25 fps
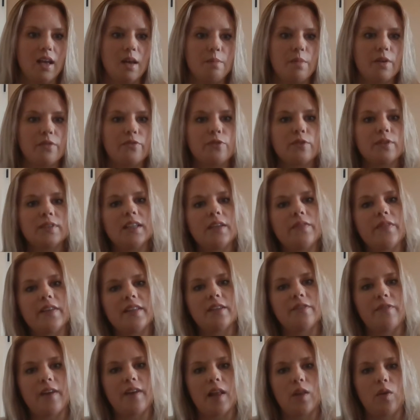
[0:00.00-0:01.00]
Before leaving
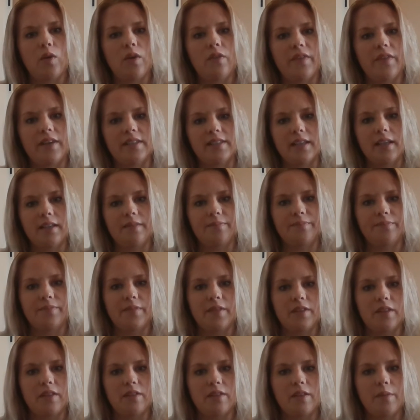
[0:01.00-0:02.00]
the follow-up visit,
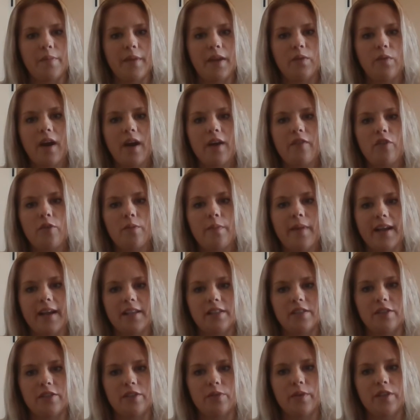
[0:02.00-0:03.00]
the midwife
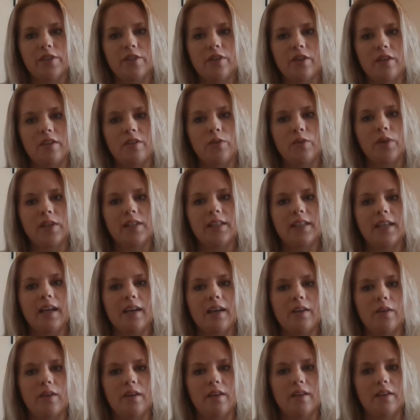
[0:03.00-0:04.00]
reminds her to return to a
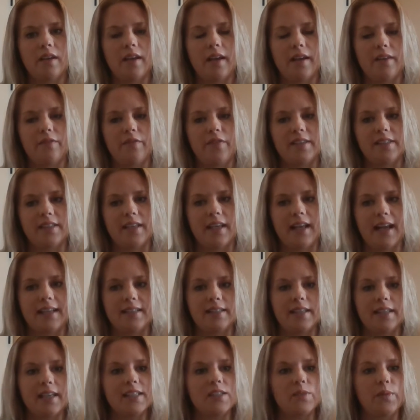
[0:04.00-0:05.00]
clinic visit at
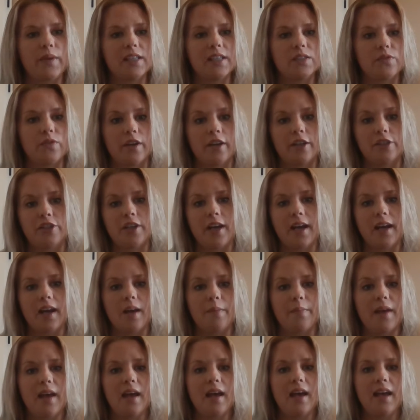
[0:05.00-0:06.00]
6 weeks for her
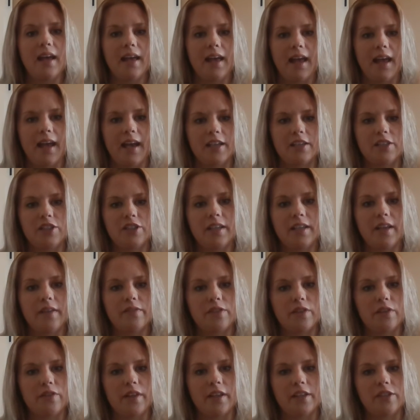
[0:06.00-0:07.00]
checkup, and she
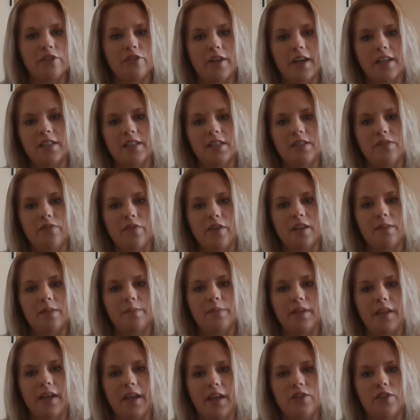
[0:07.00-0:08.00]
gives her the instructions for
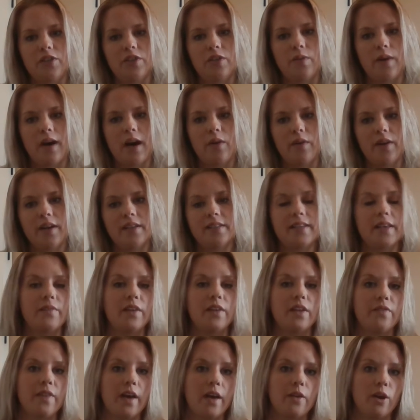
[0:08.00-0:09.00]
completing a 2-hour
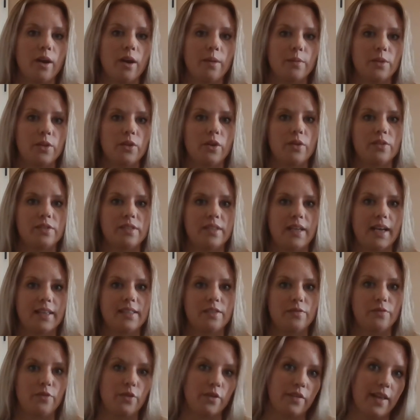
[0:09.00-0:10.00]
75-gram glucose
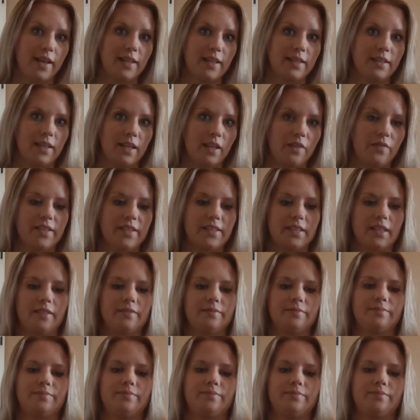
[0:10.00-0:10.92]
test for that clinic visit.